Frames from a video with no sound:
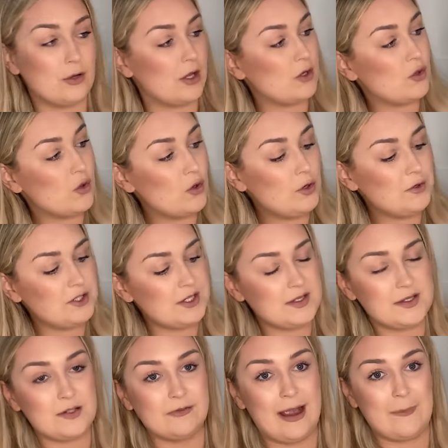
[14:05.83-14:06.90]
a gorgeous
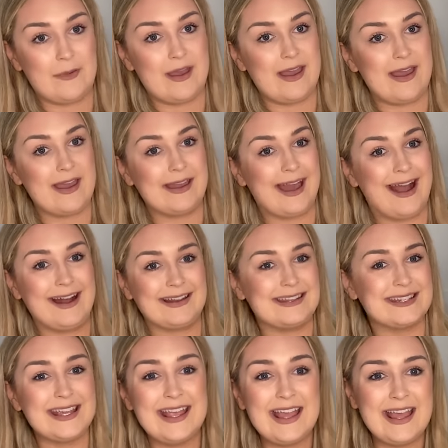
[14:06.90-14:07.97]
ceramic, and
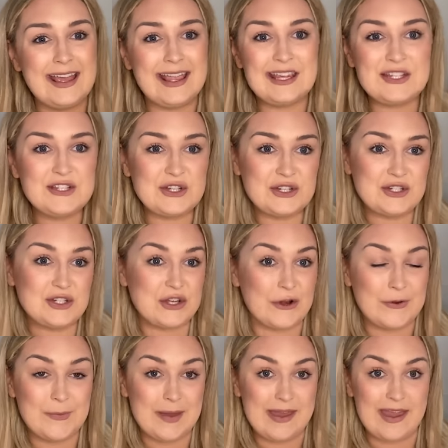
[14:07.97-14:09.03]
it's just
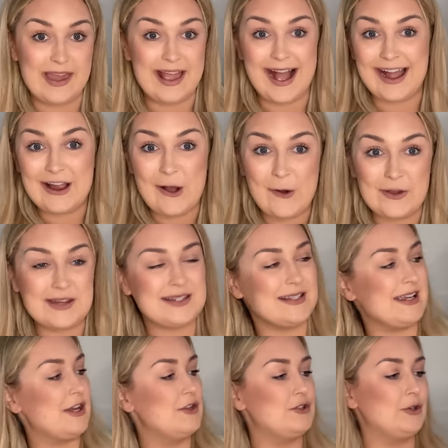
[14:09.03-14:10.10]
so me. I
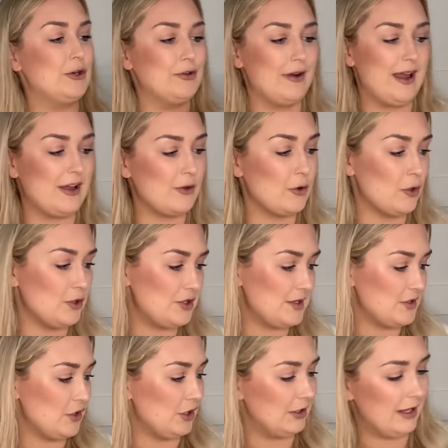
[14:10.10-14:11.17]
honestly adore it, a gorgeous
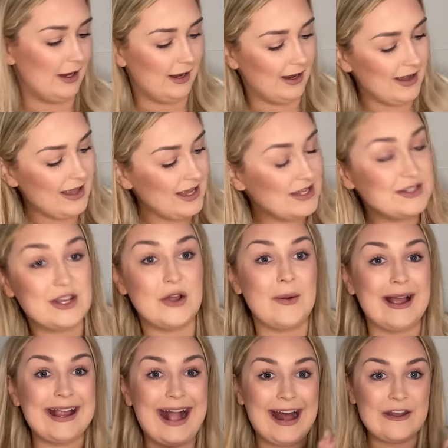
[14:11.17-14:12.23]
colour. So
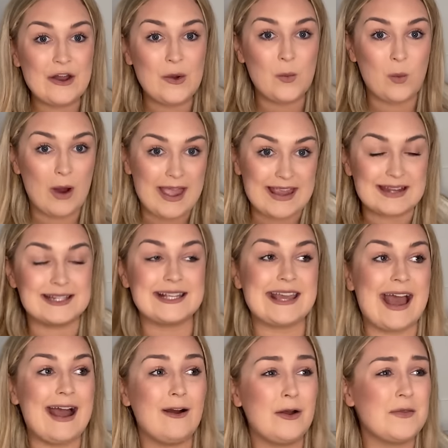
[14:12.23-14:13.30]
I cannot wait to
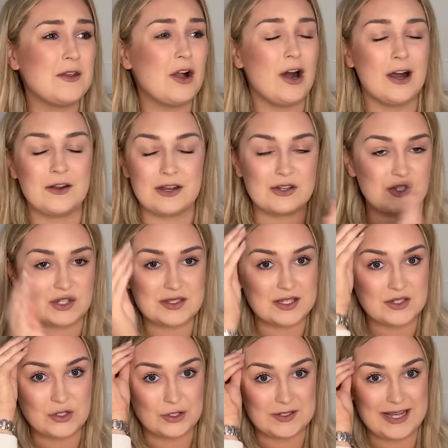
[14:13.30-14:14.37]
get out in the garden just to
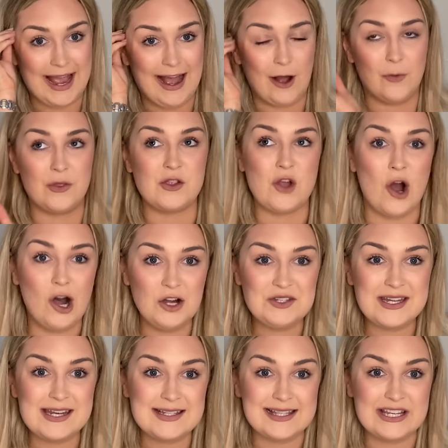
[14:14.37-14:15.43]
sort it out. The
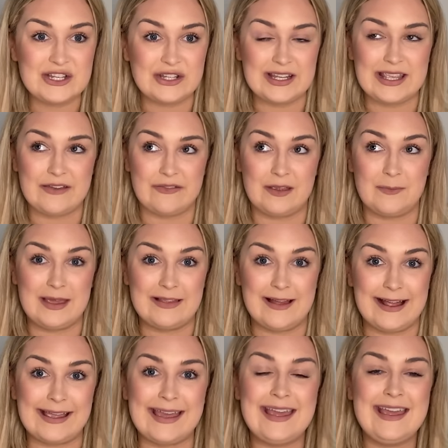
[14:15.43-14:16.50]
garden is literally giving me
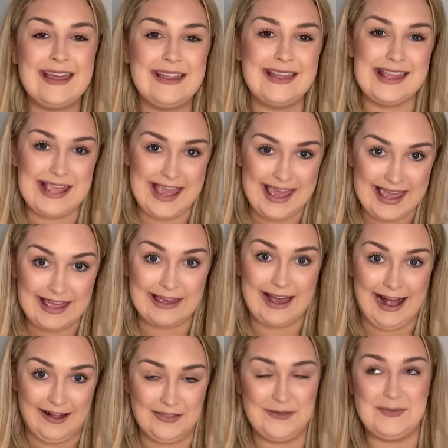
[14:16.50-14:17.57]
like the ick
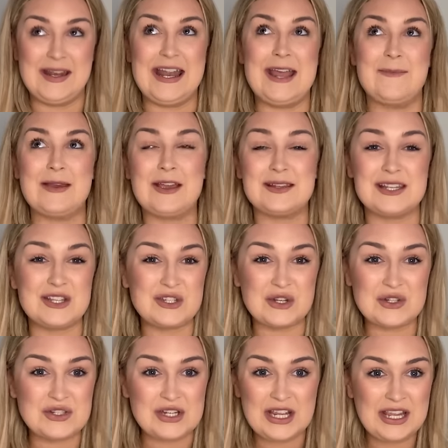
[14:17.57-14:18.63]
at the minute because it's
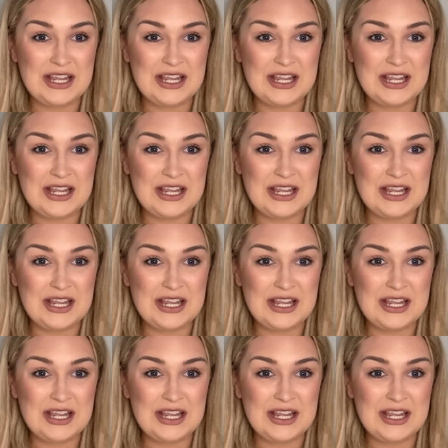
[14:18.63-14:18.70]
just,